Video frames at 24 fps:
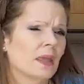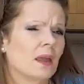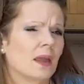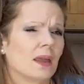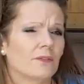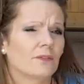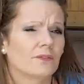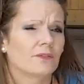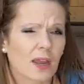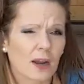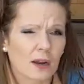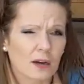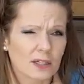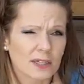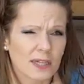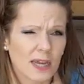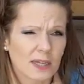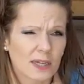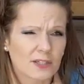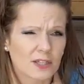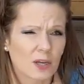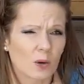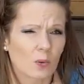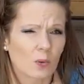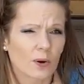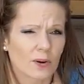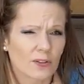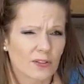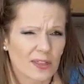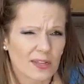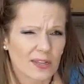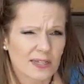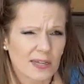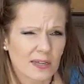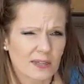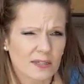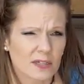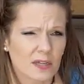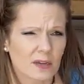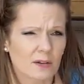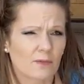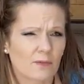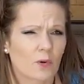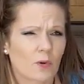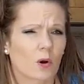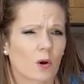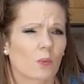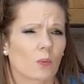If they are testing, what are they testing
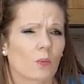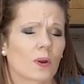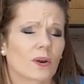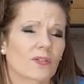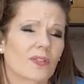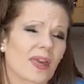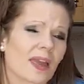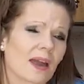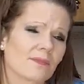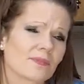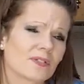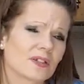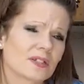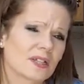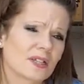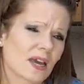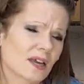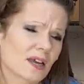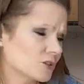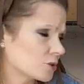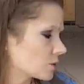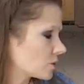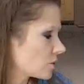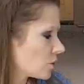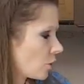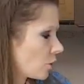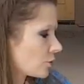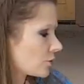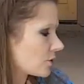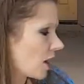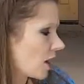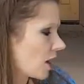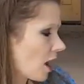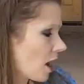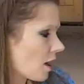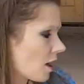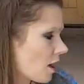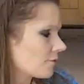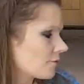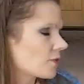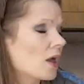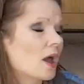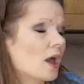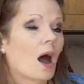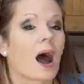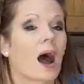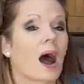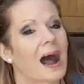for? What do they have the test results of?
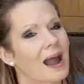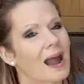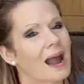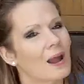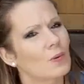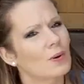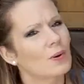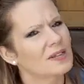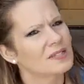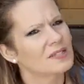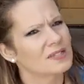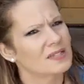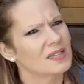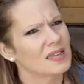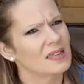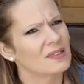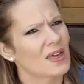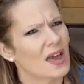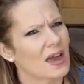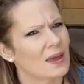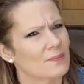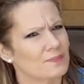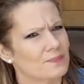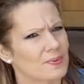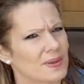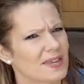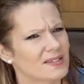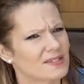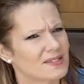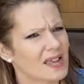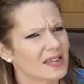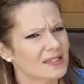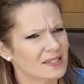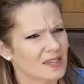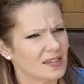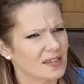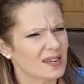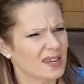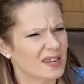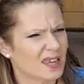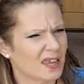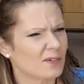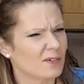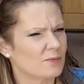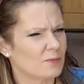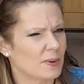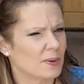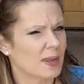I want to see that because that's going to
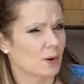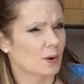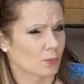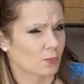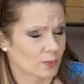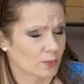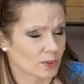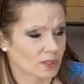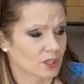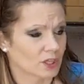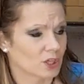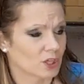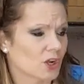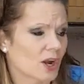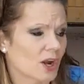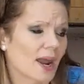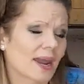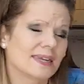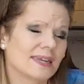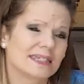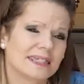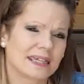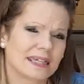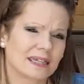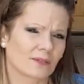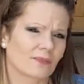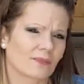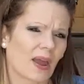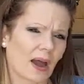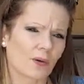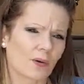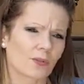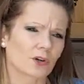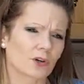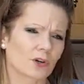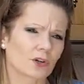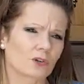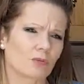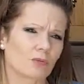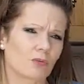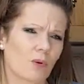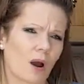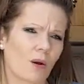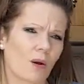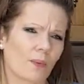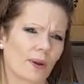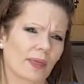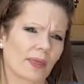give me a really good idea of how they're
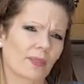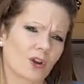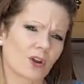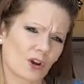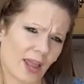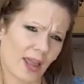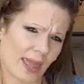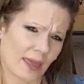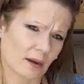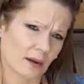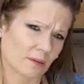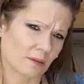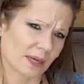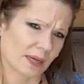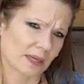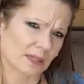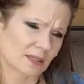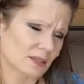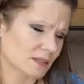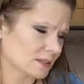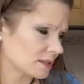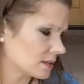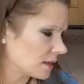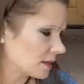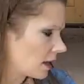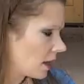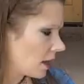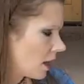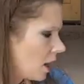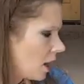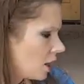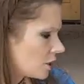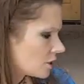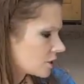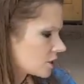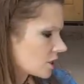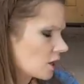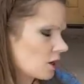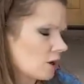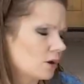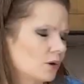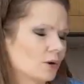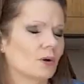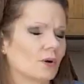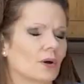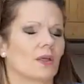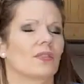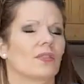growing their cannabis.
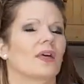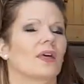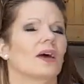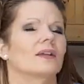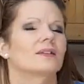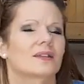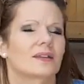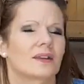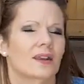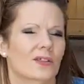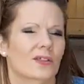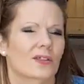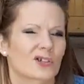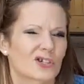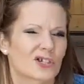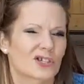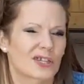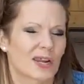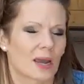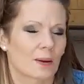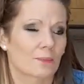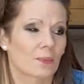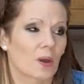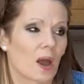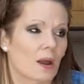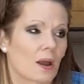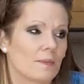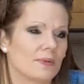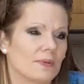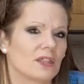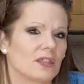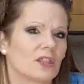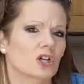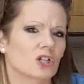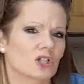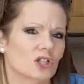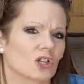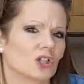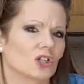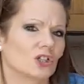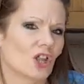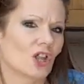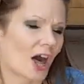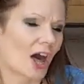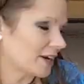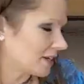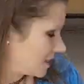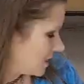So that's another step. I mean, there's a
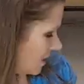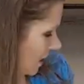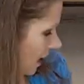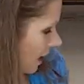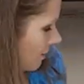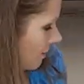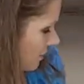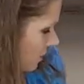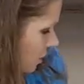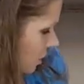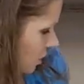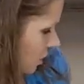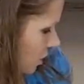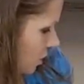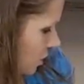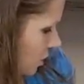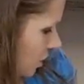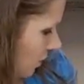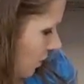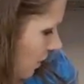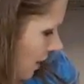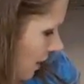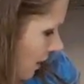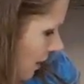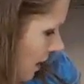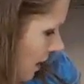lot of steps to doing